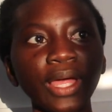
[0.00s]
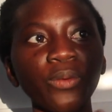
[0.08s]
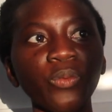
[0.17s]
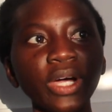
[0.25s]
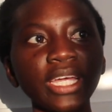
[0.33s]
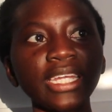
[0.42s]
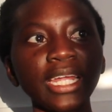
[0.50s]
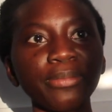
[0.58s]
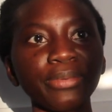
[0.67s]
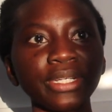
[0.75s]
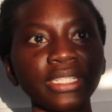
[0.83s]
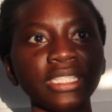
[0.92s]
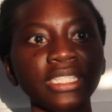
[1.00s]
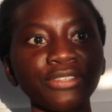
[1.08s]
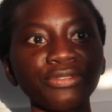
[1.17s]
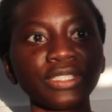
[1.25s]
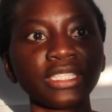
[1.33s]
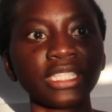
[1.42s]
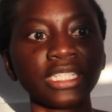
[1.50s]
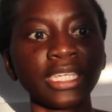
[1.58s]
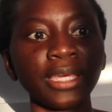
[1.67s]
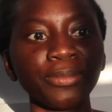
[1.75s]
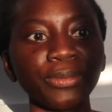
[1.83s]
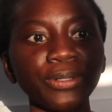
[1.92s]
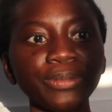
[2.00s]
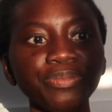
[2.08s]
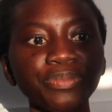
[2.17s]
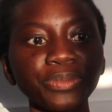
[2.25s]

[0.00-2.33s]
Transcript: Like, what can I bring different to the table?